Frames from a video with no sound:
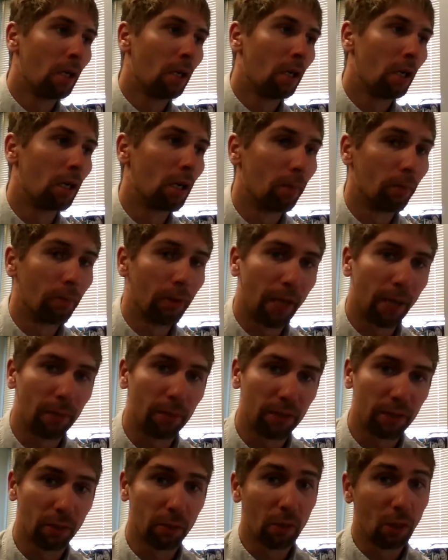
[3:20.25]
That
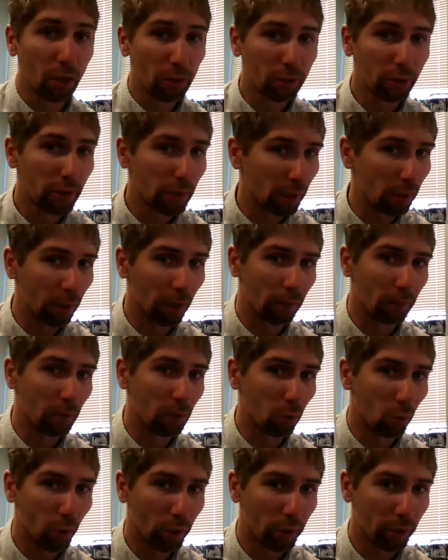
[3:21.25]
being said, we also didn't collect
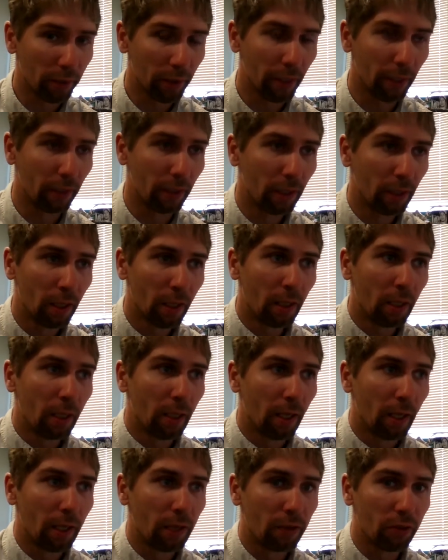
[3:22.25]
much winter data.
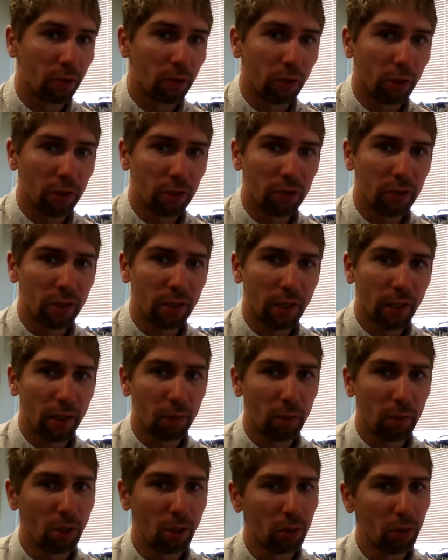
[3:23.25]
And so you can see that
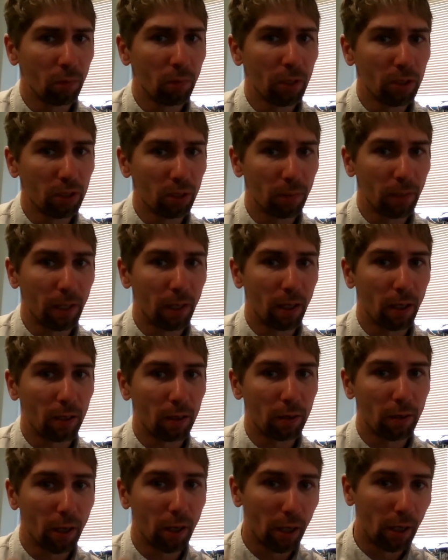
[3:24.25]
we don't know much about
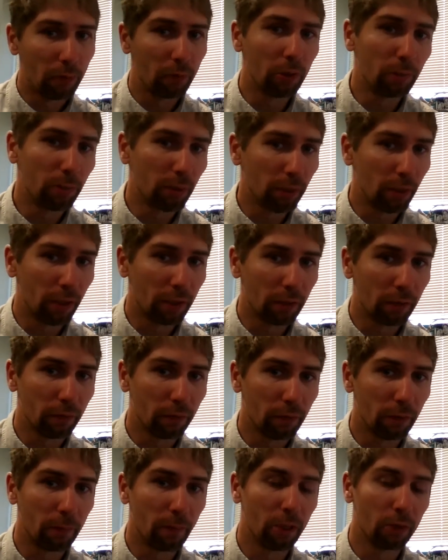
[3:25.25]
non-reproductive
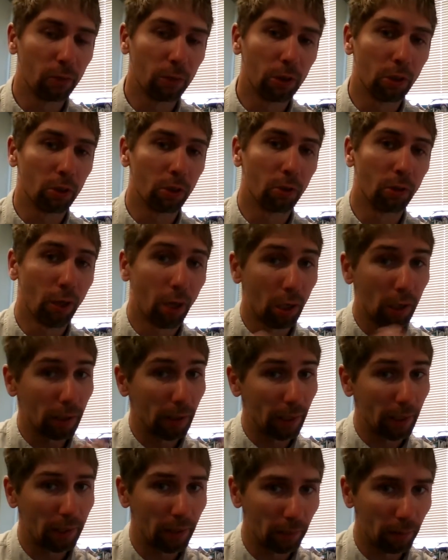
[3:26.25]
females. We don't know hardly
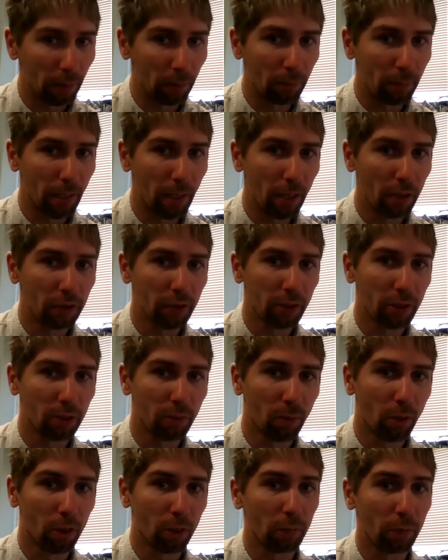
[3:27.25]
anything about males in this
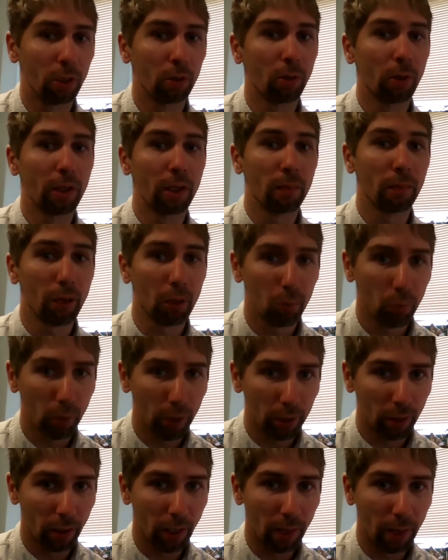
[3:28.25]
model. We don't know anything about the
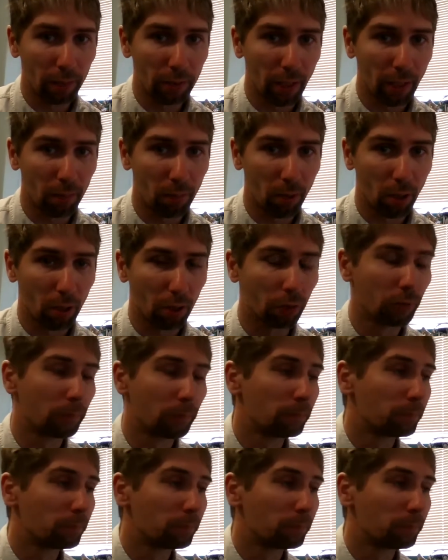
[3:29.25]
winter habitat models.